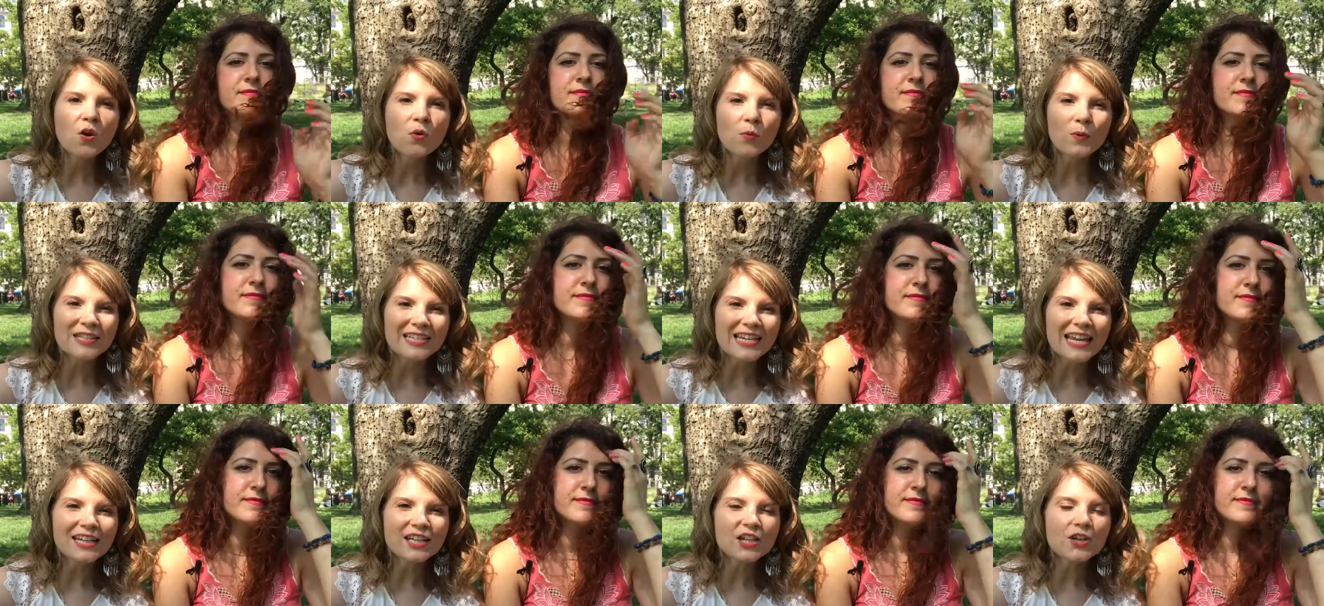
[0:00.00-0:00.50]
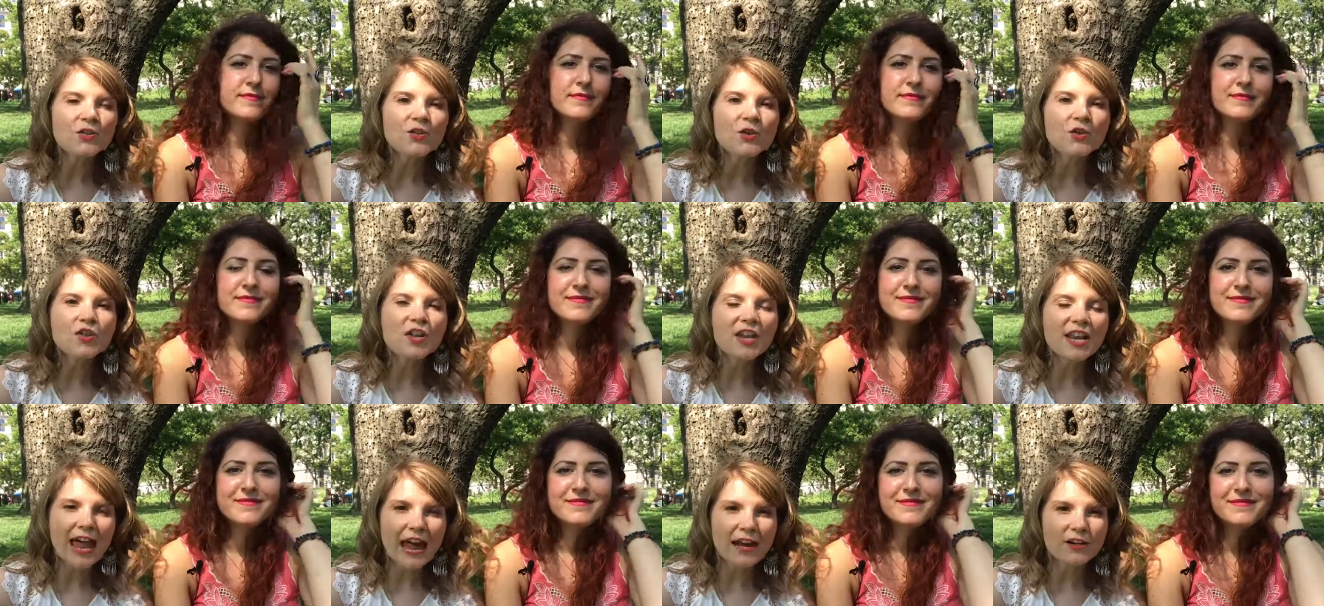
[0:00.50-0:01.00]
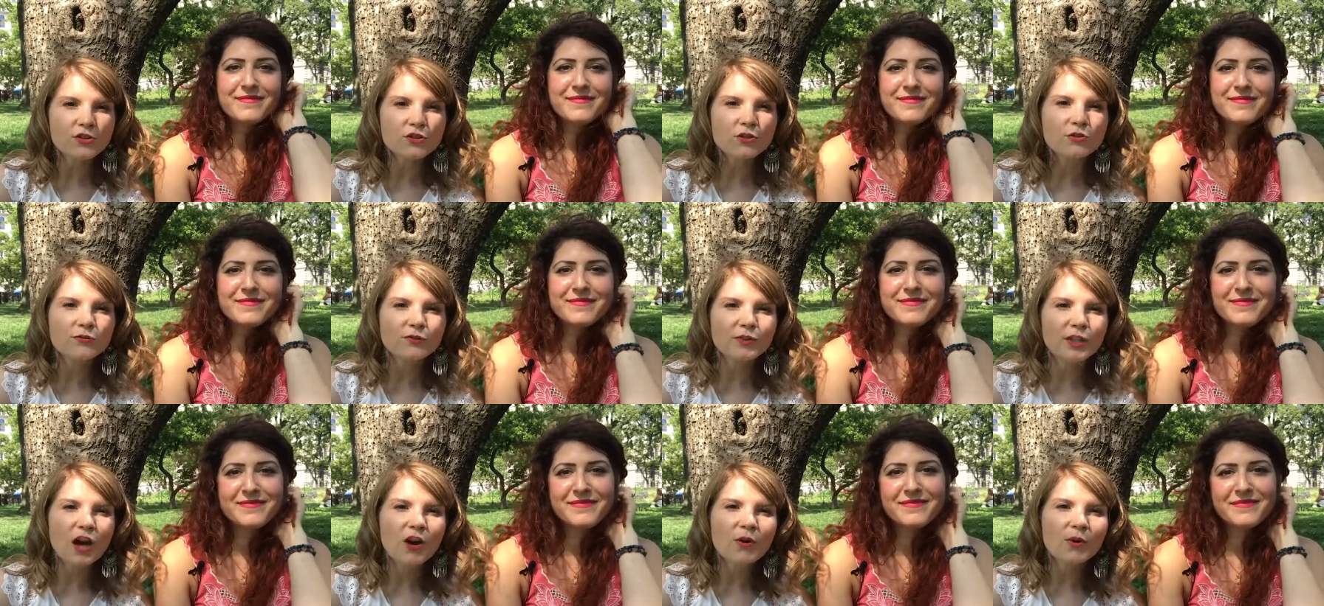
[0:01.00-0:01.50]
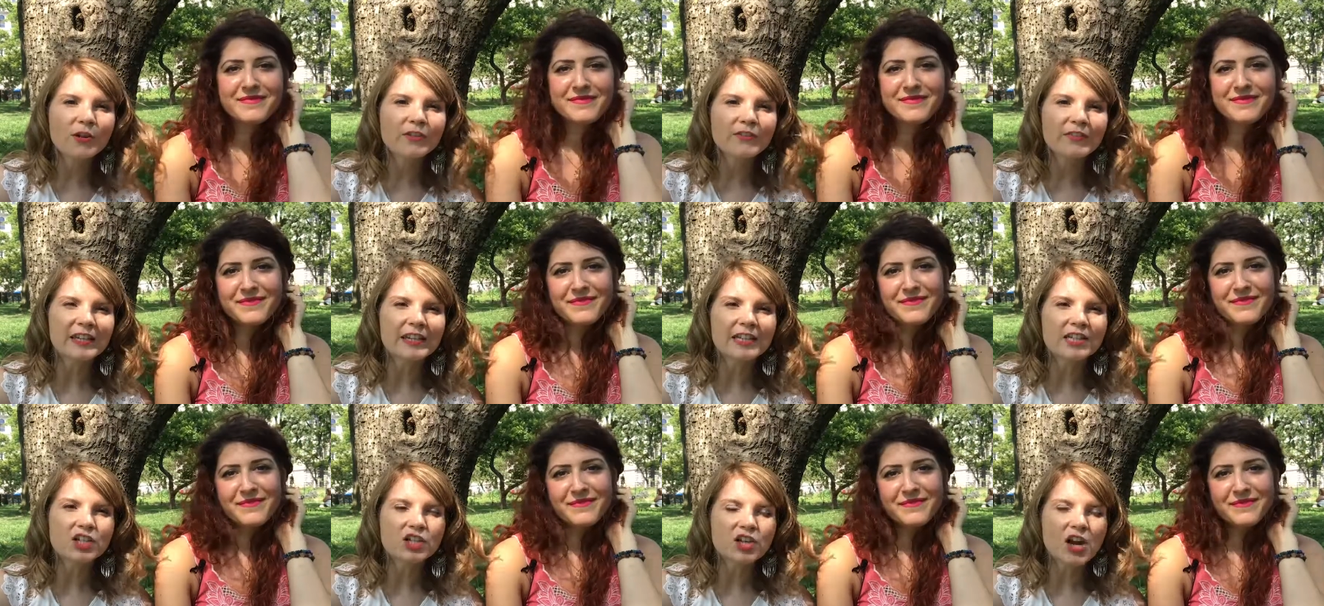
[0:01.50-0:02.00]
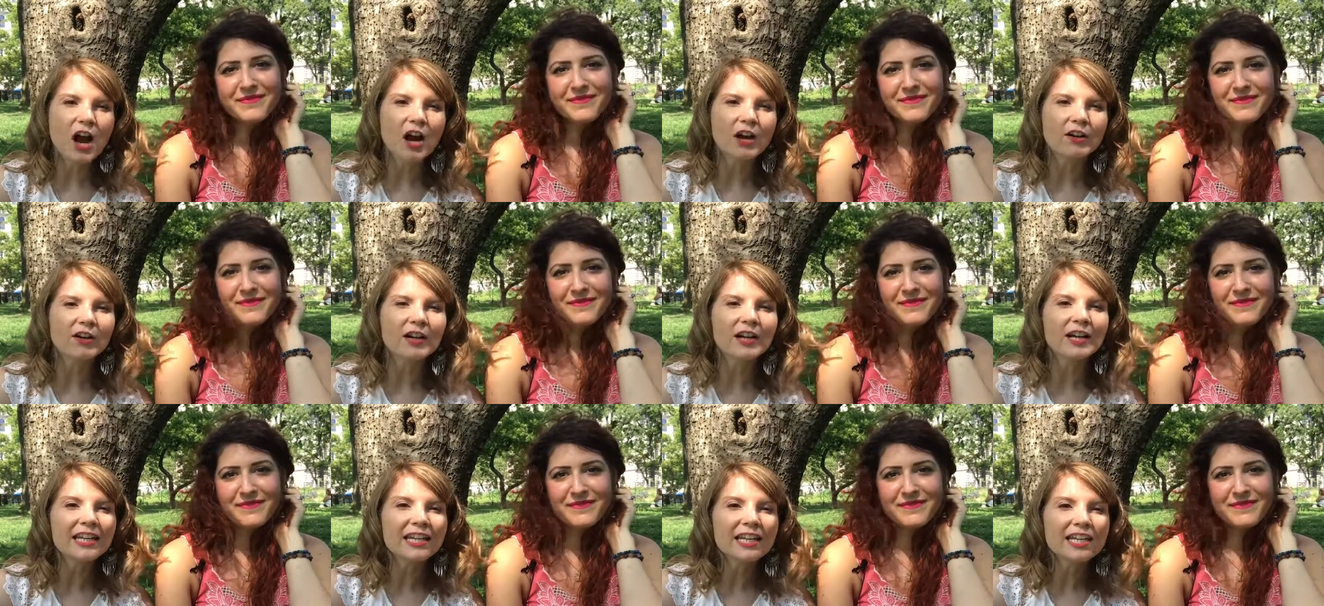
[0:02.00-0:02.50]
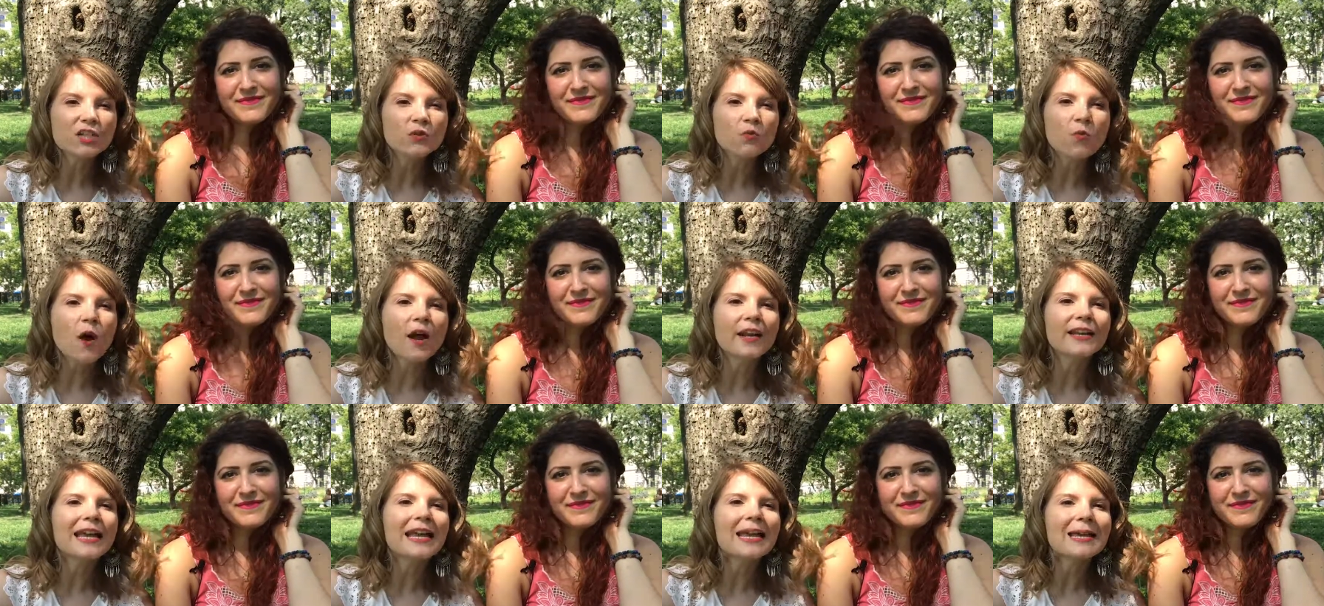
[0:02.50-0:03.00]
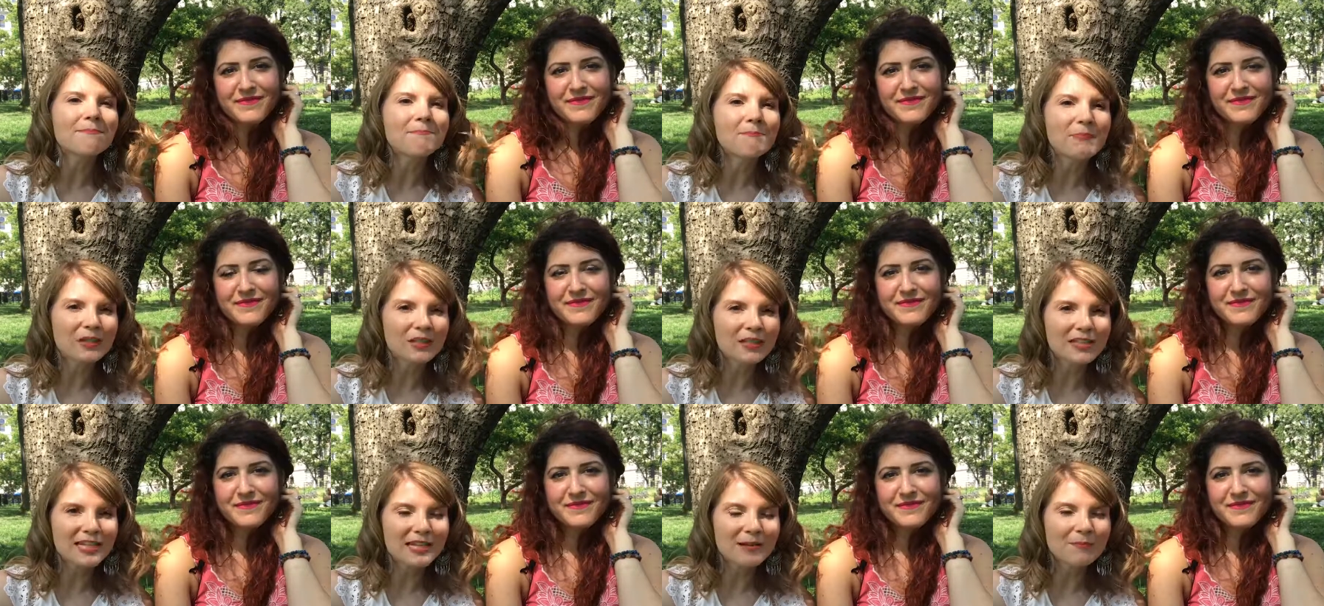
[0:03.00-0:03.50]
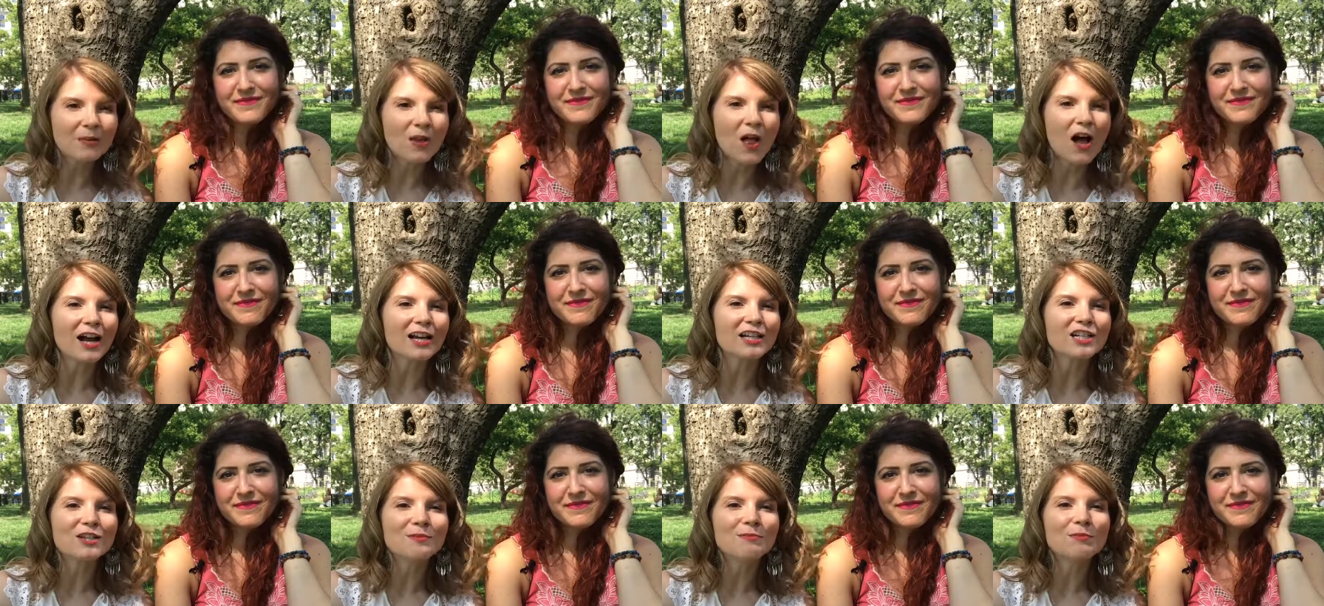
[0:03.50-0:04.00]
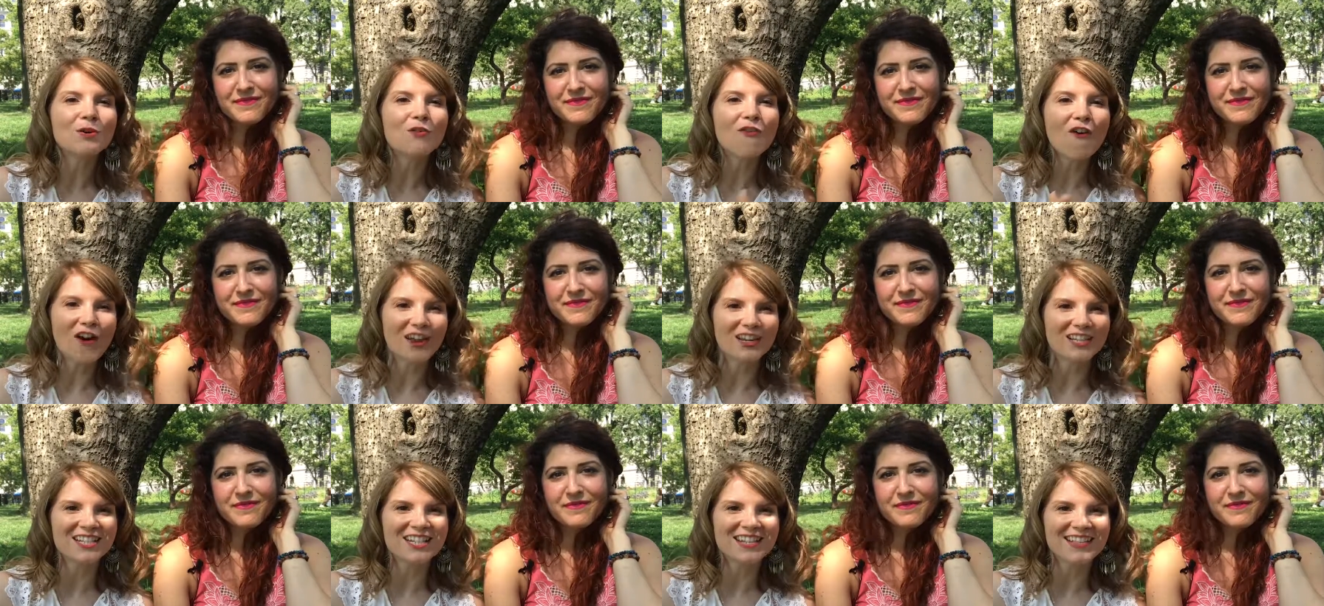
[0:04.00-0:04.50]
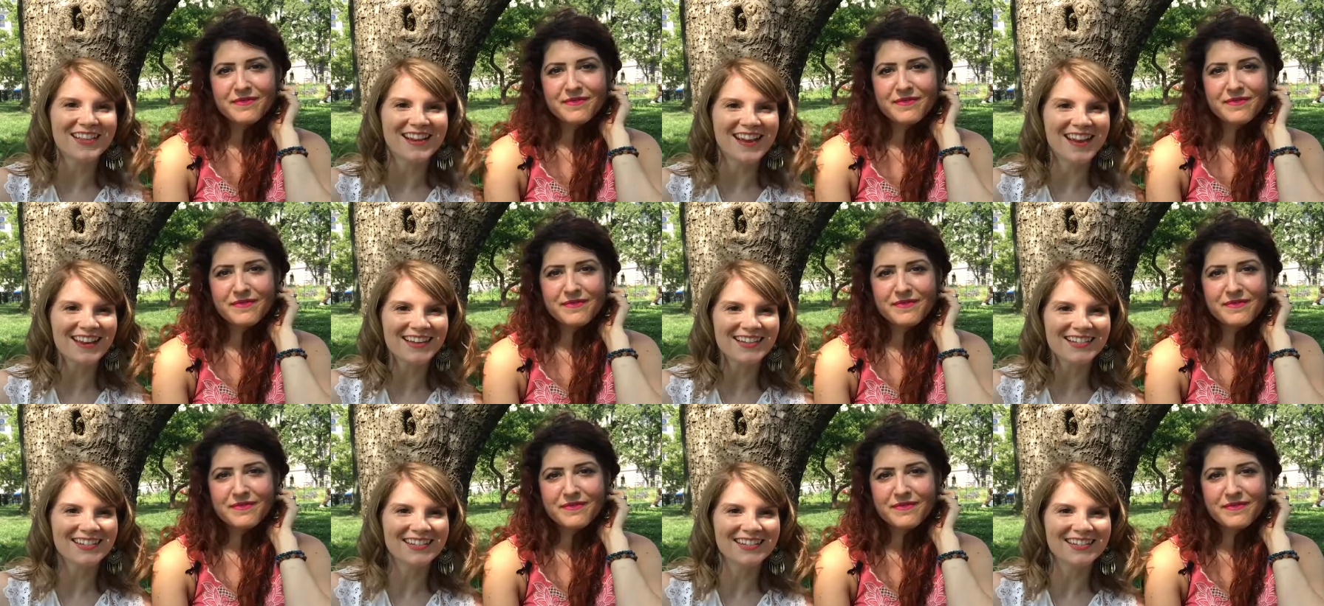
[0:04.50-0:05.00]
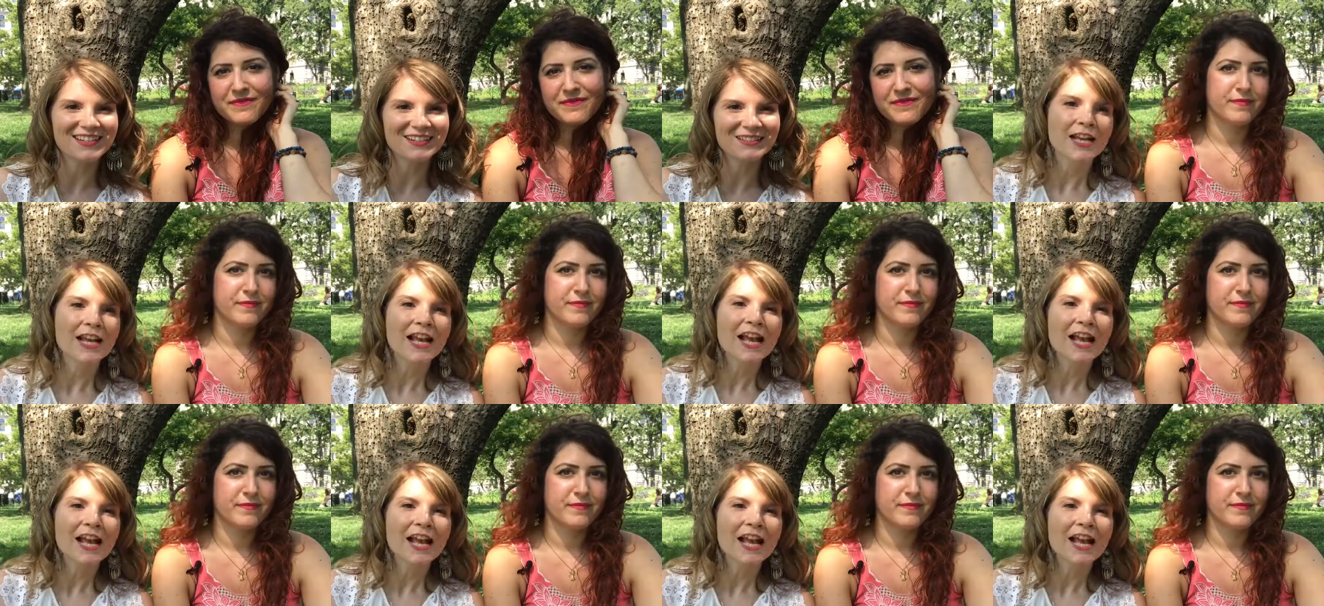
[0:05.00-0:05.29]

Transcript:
Speaker 1: We take you through the natural flow of each chakra, each one a building block to move on to the next.